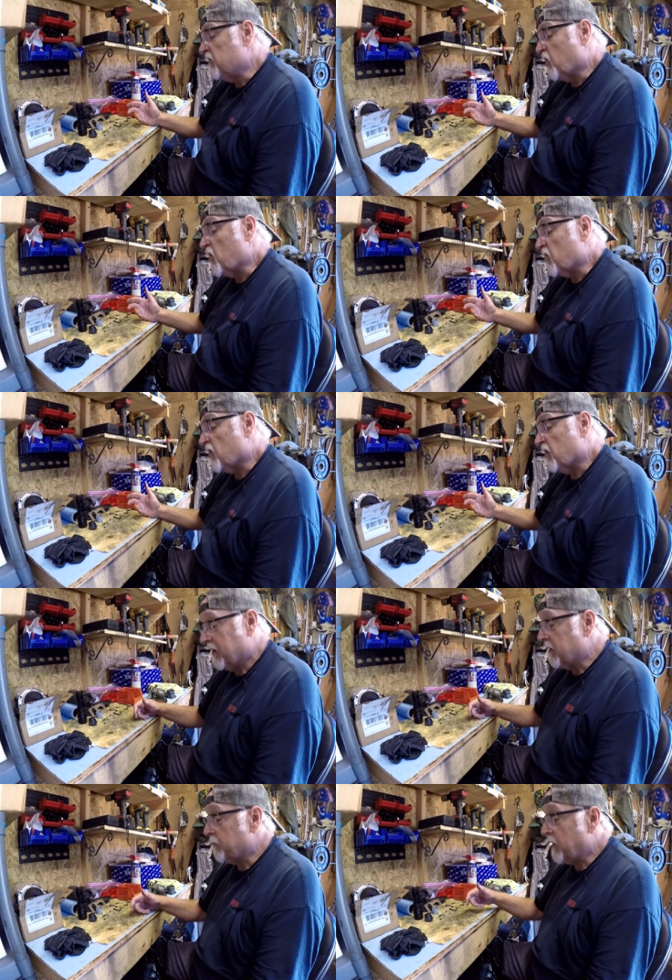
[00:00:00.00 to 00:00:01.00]
dirt.
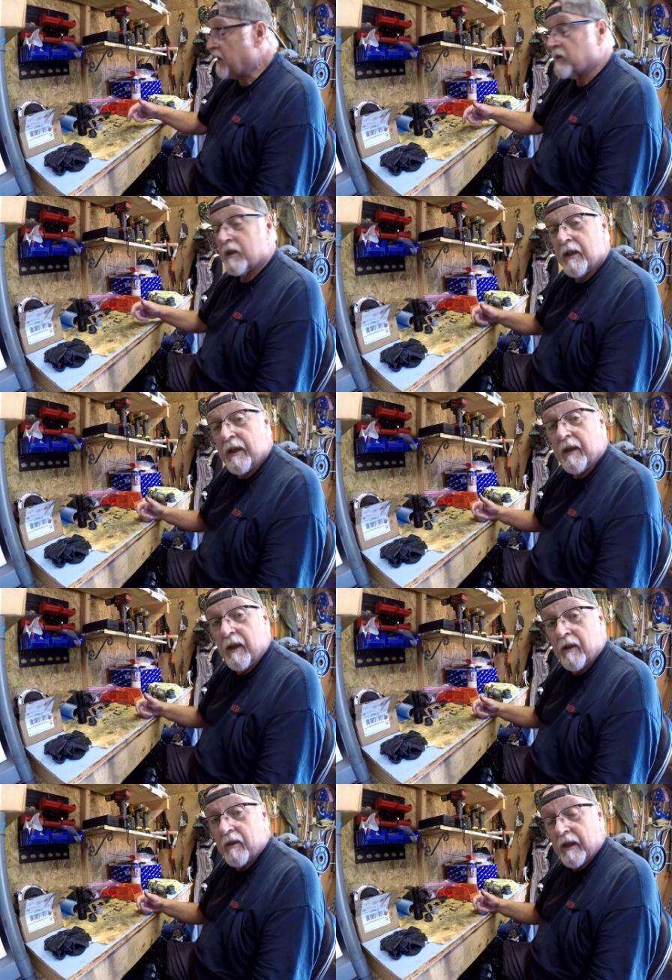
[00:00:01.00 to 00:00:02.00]
Basically,
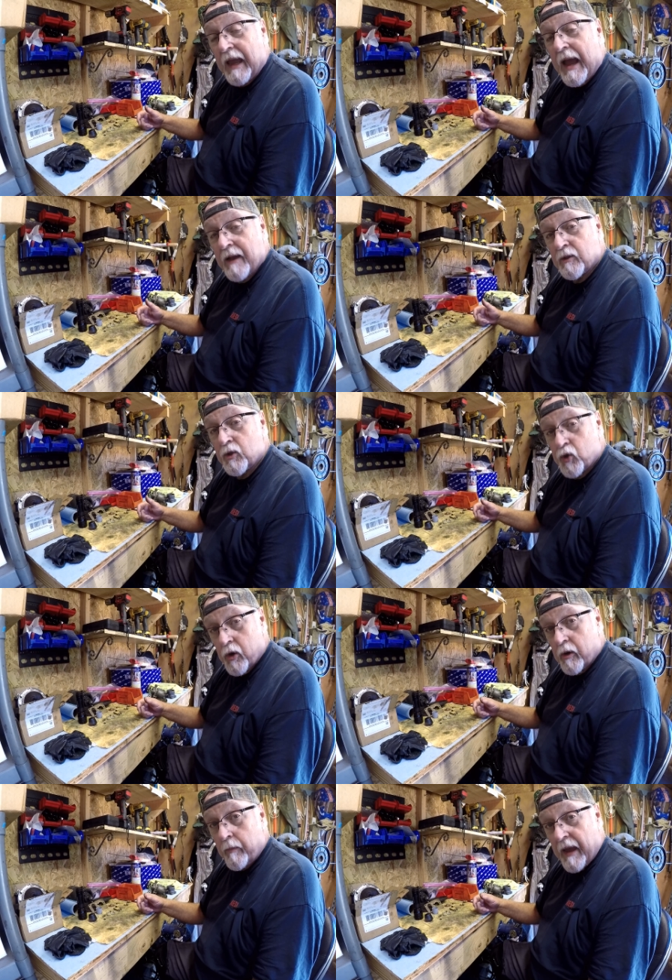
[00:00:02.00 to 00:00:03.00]
the gas is
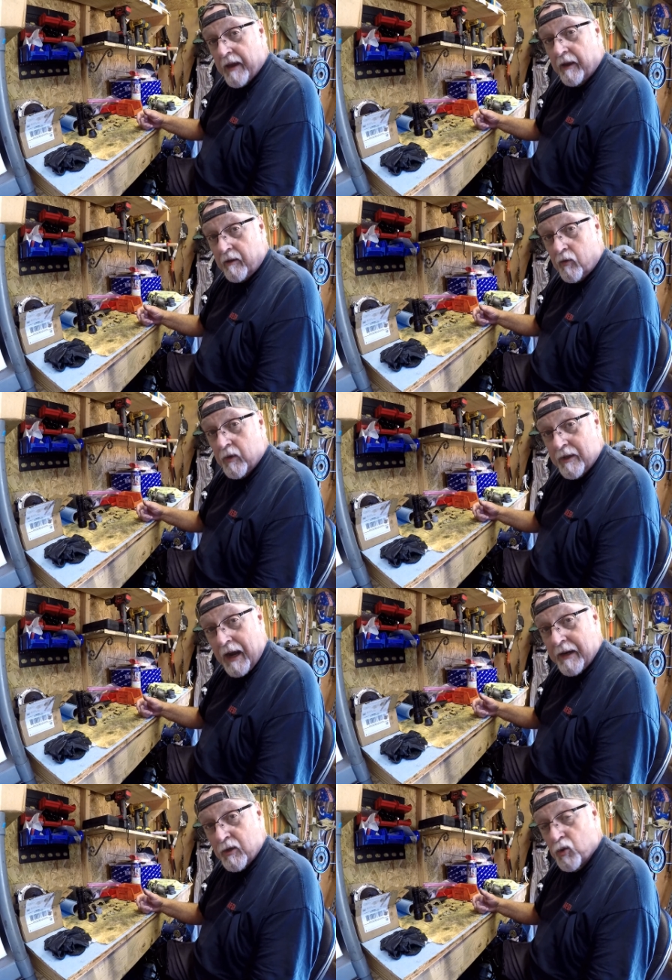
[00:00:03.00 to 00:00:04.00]
churning back into a
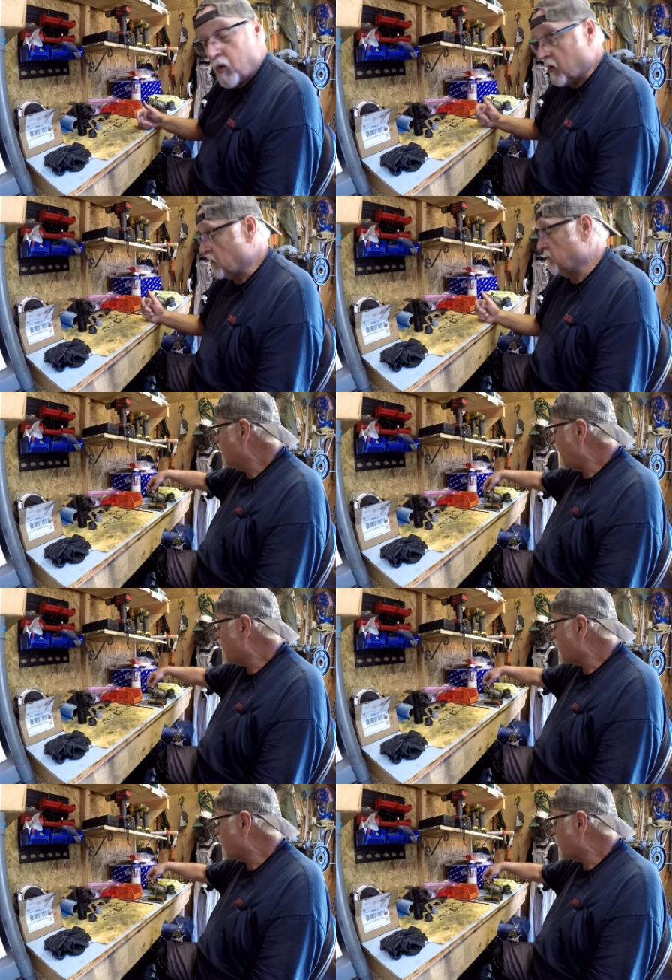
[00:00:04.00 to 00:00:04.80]
dinosaur. Yeah,